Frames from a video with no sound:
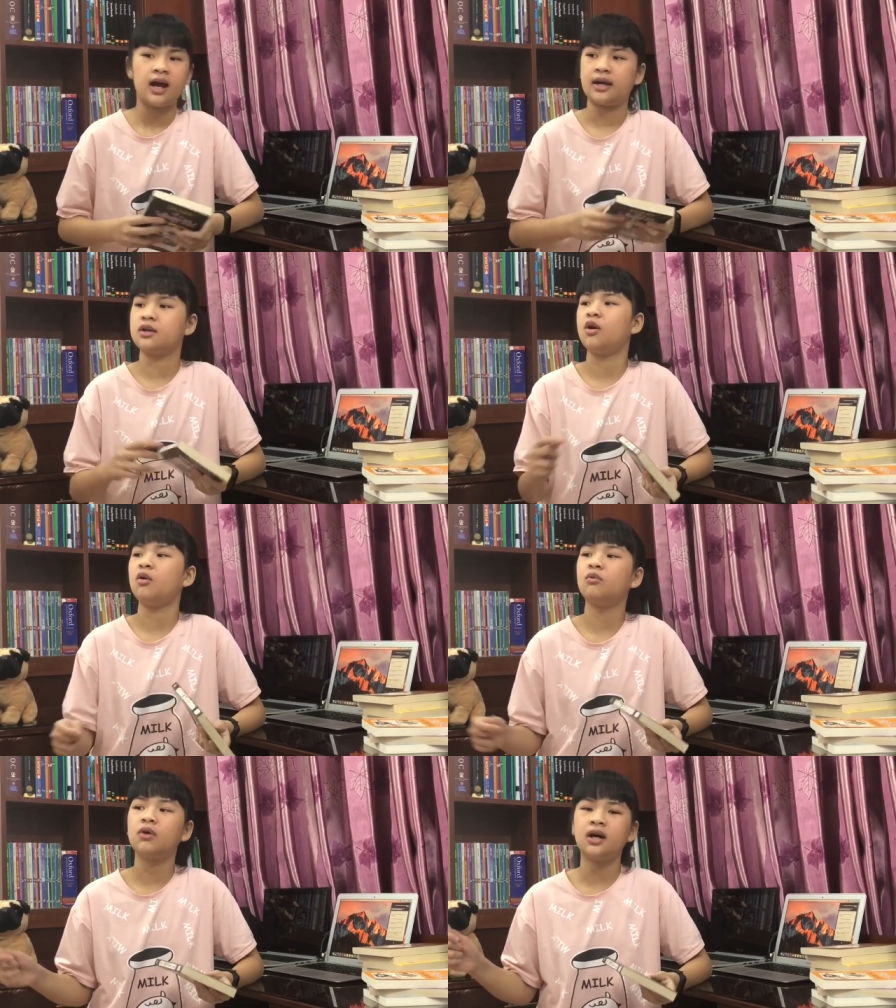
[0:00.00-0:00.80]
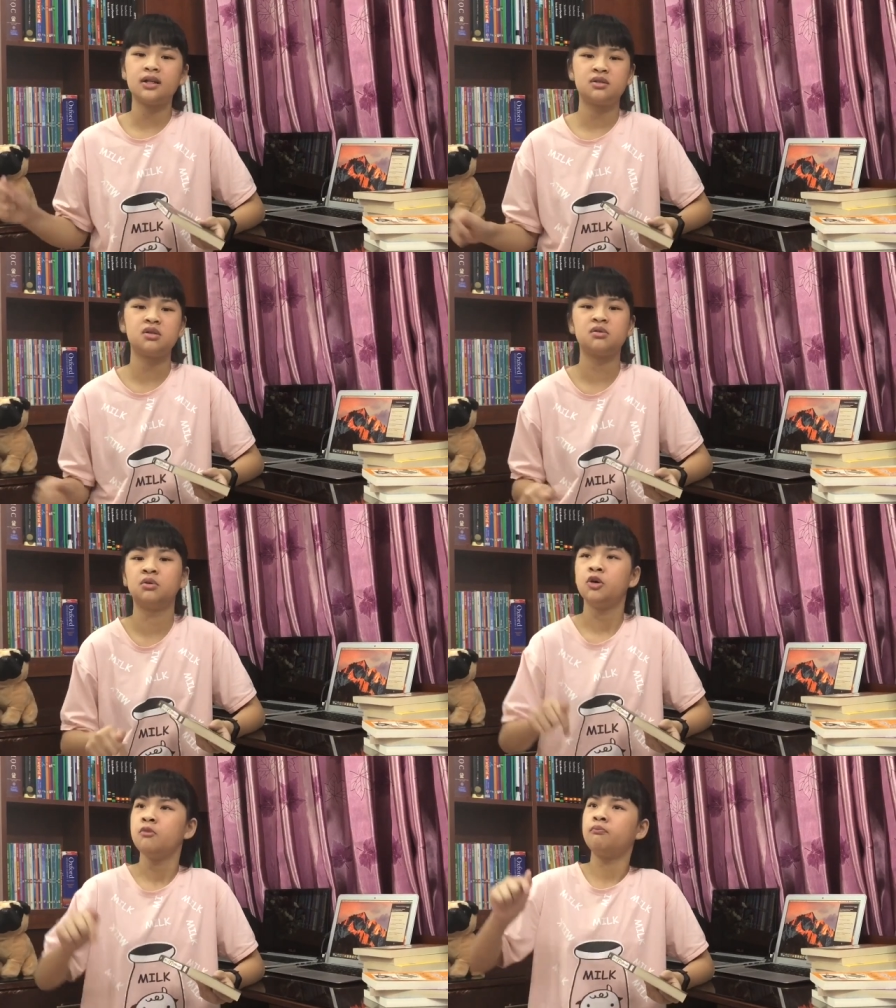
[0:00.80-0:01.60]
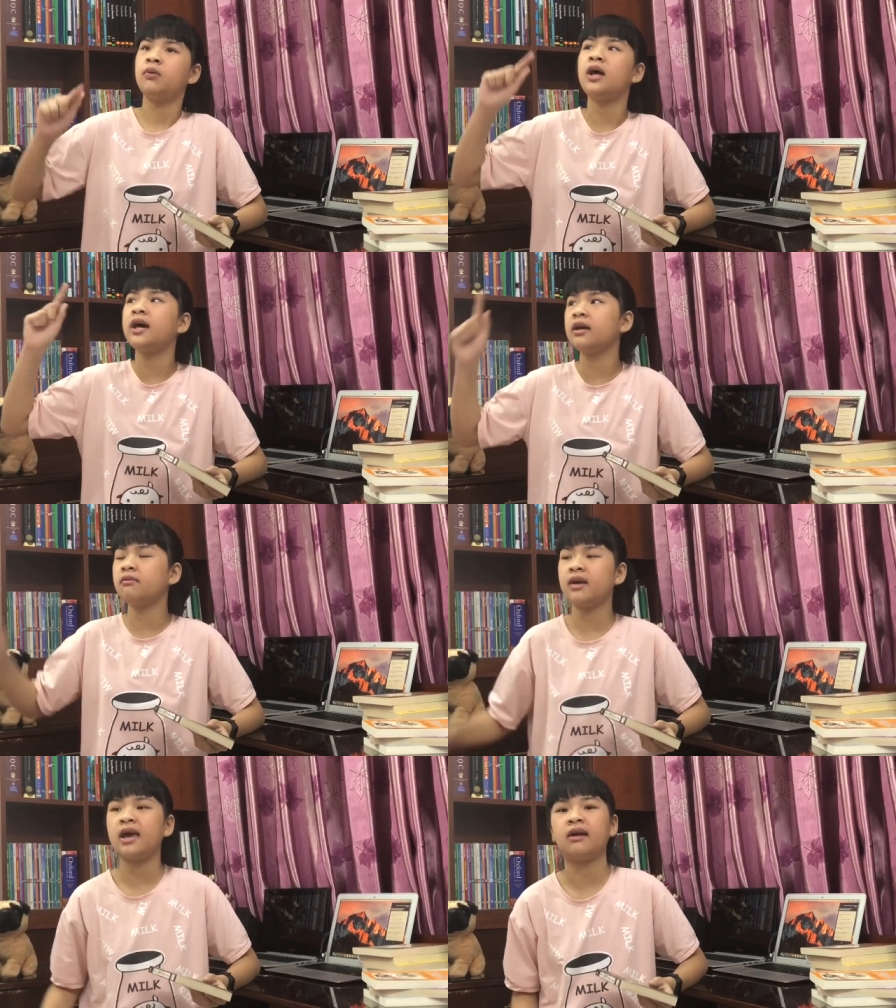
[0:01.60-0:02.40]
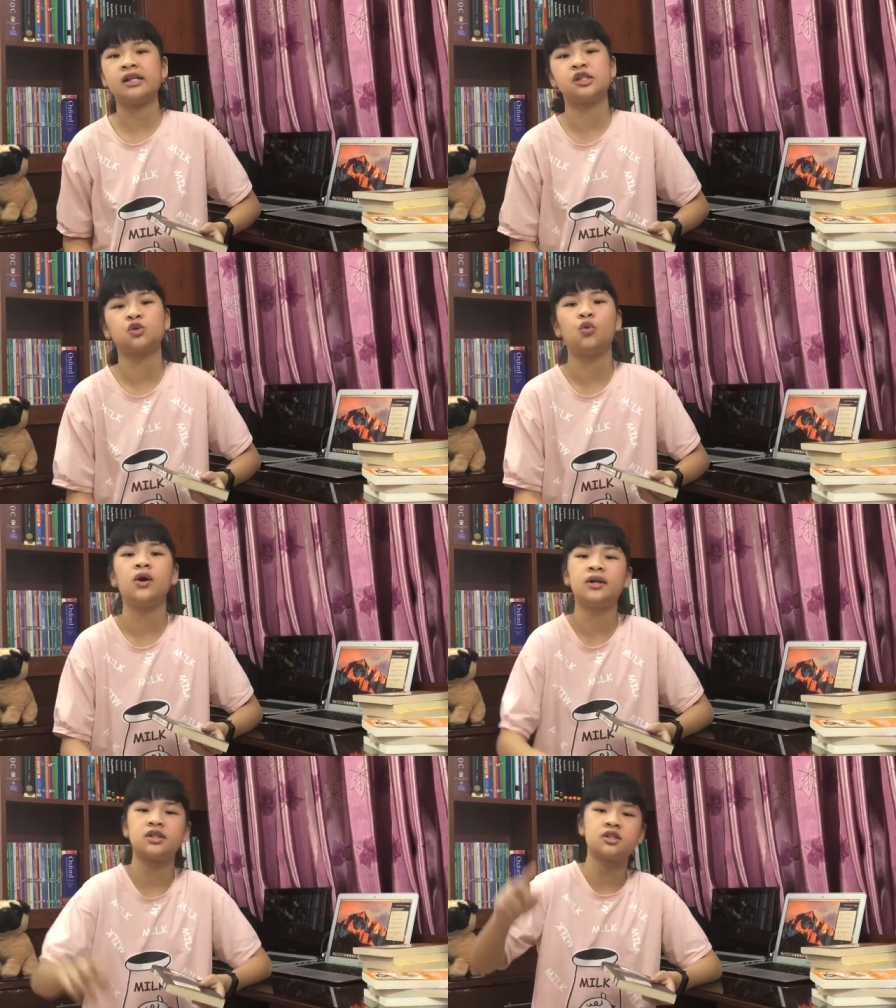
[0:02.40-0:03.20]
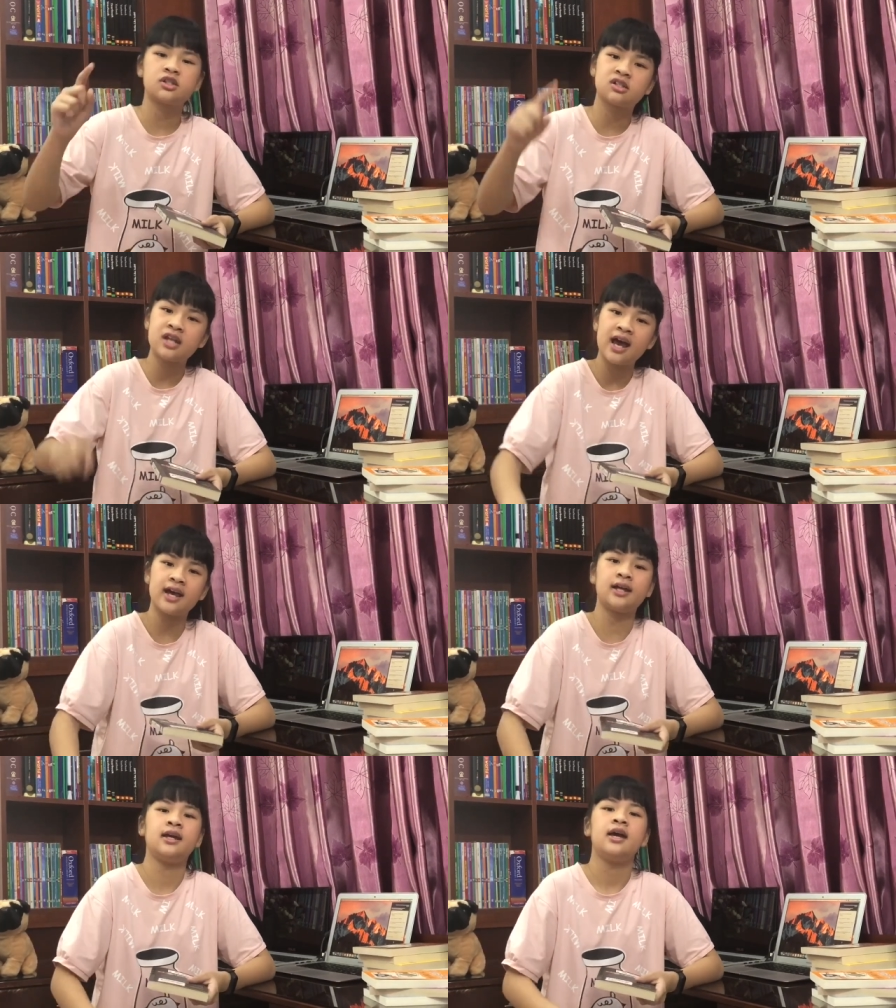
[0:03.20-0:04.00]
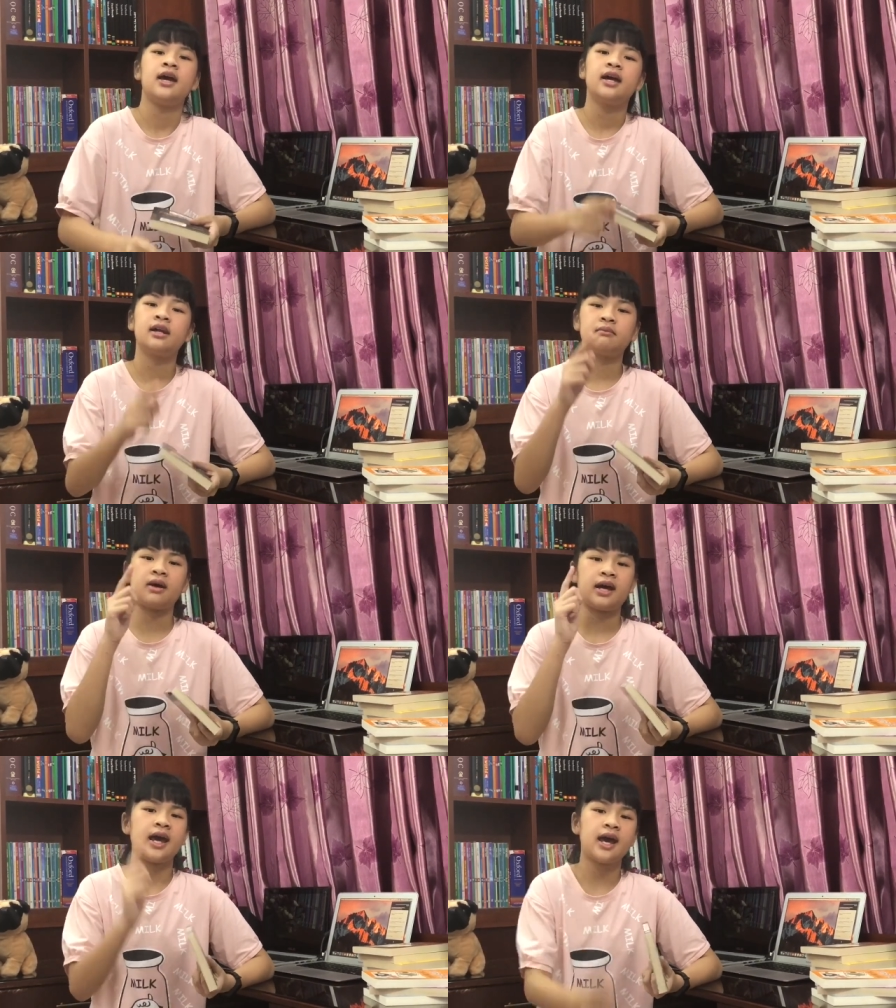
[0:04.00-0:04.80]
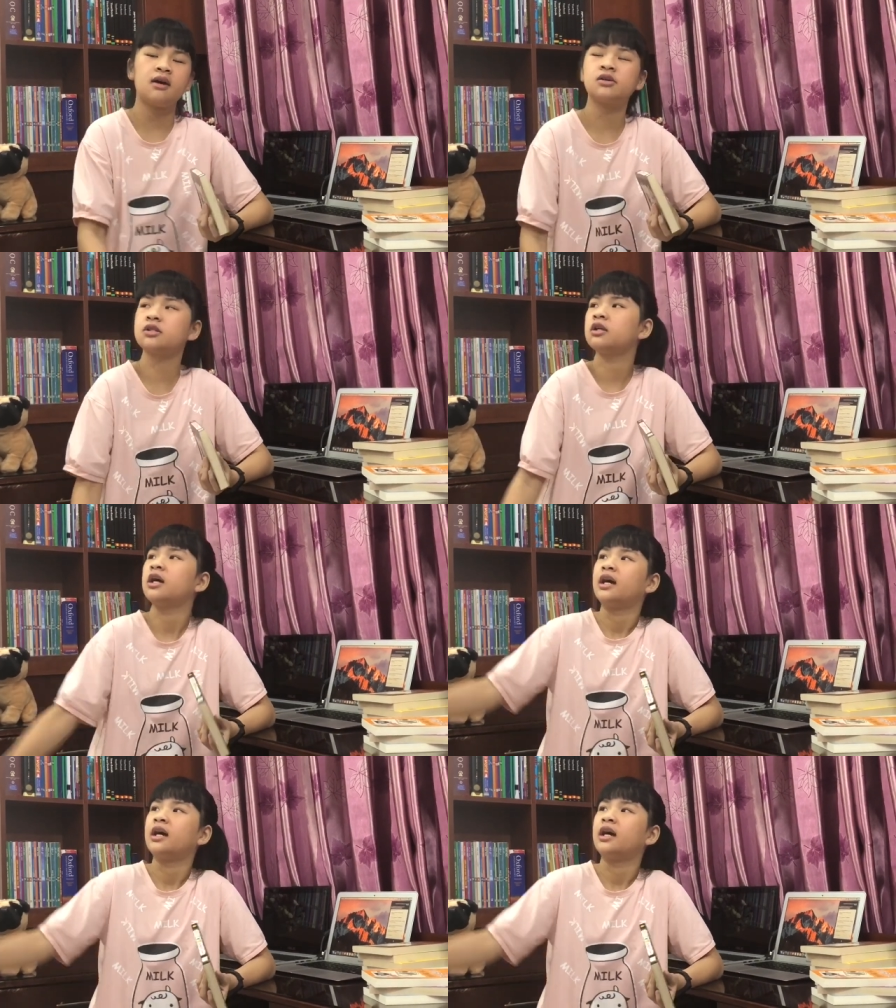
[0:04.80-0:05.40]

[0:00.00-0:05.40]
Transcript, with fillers: I don't want to play around. I just want to stay in my house.